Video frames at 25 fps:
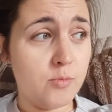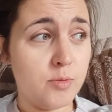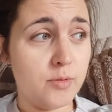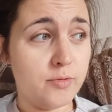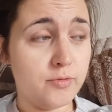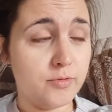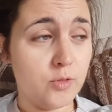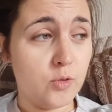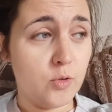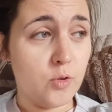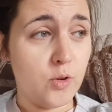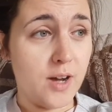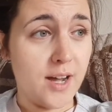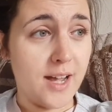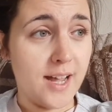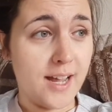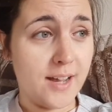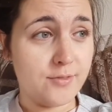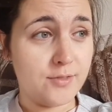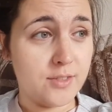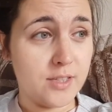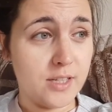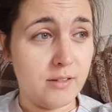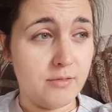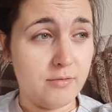before I
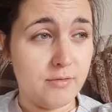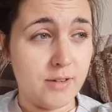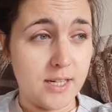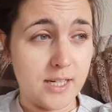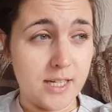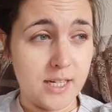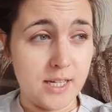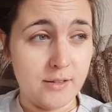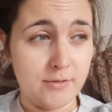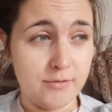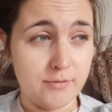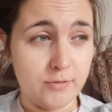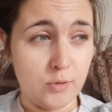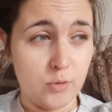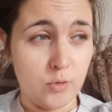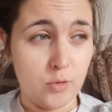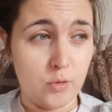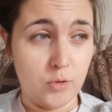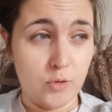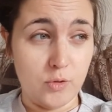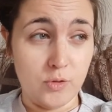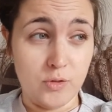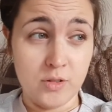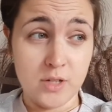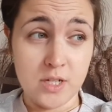have to get ready
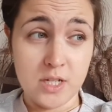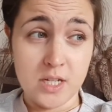for